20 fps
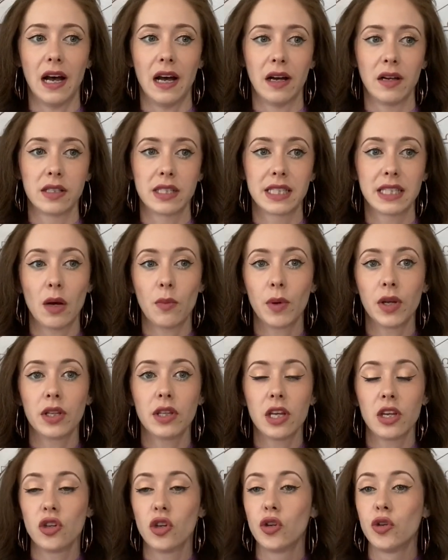someone
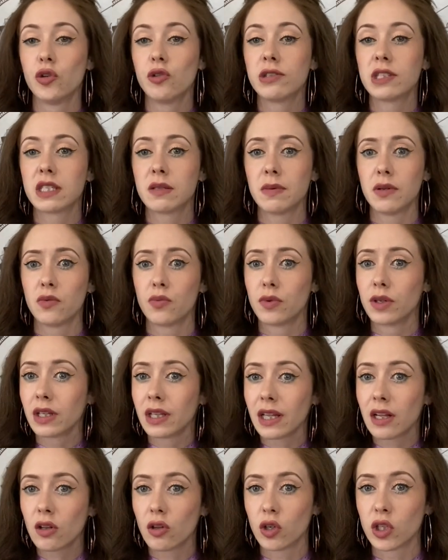that you used to be
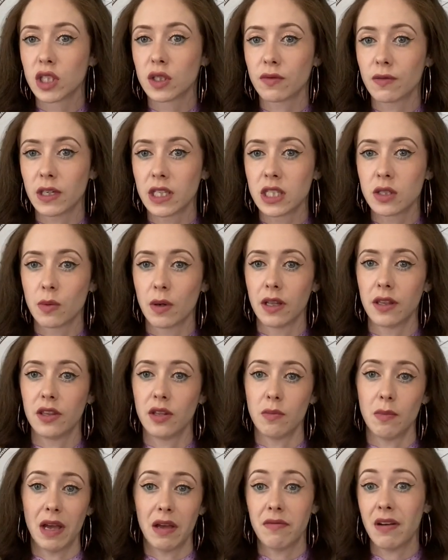really close friends with. You
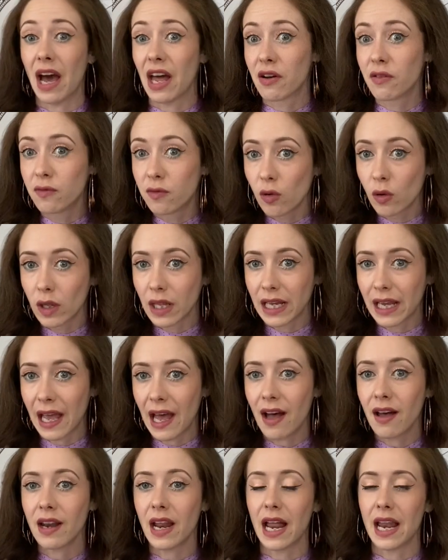may have had a falling
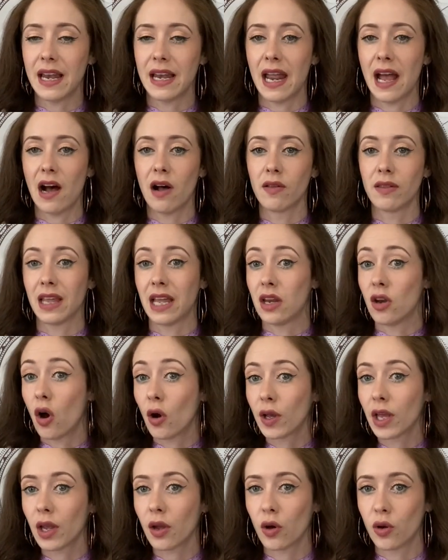out and now they're
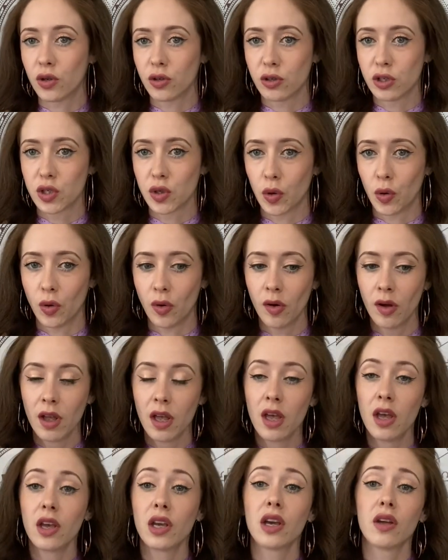knocking on your door.
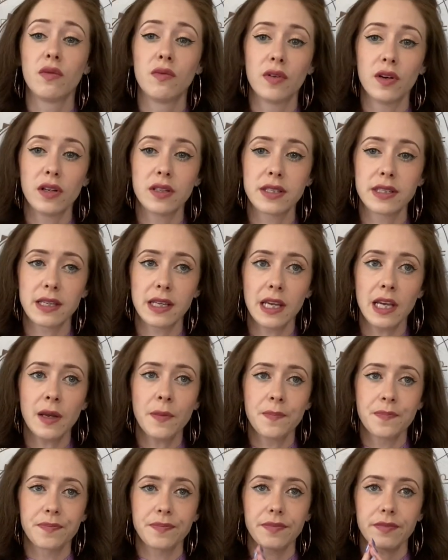
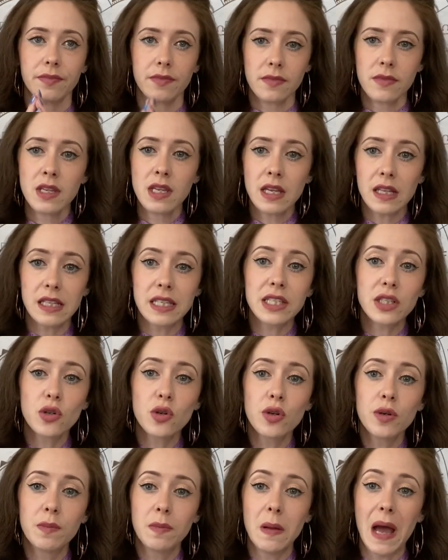Conversely, this
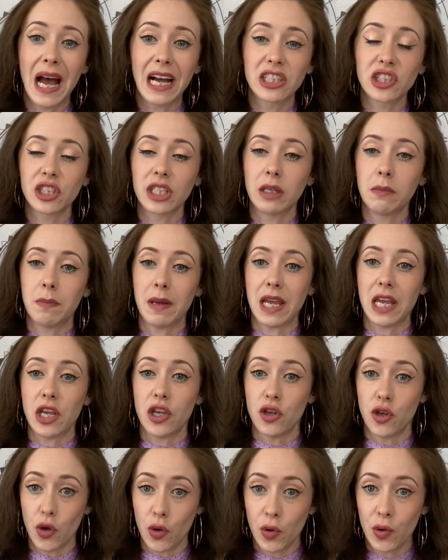could actually
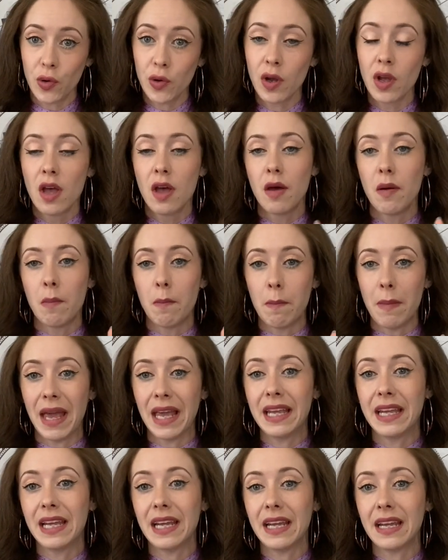be you
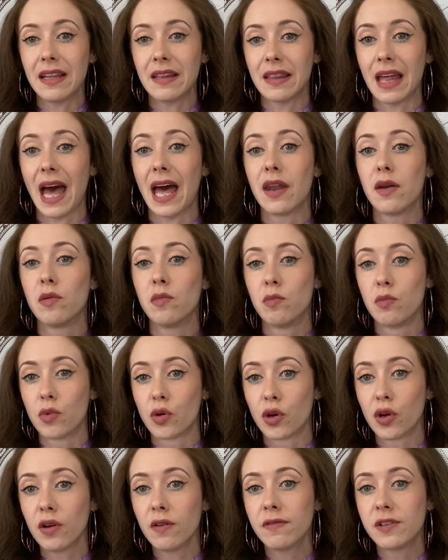making that
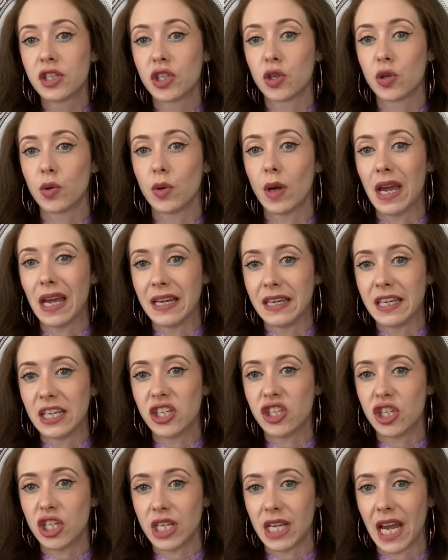move to
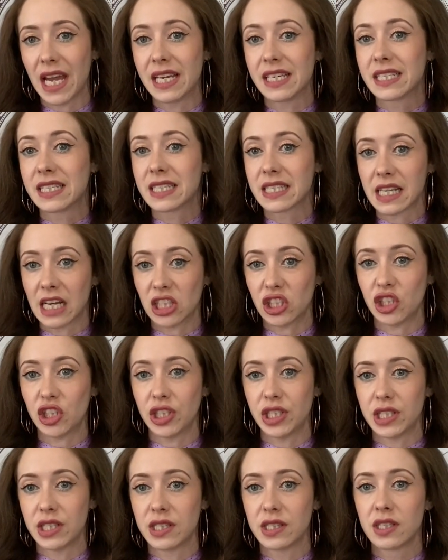initiate
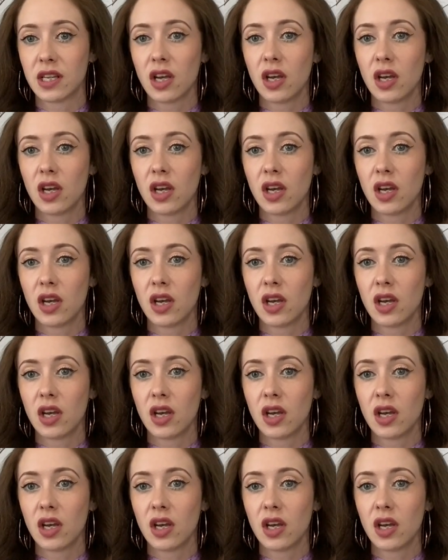discussions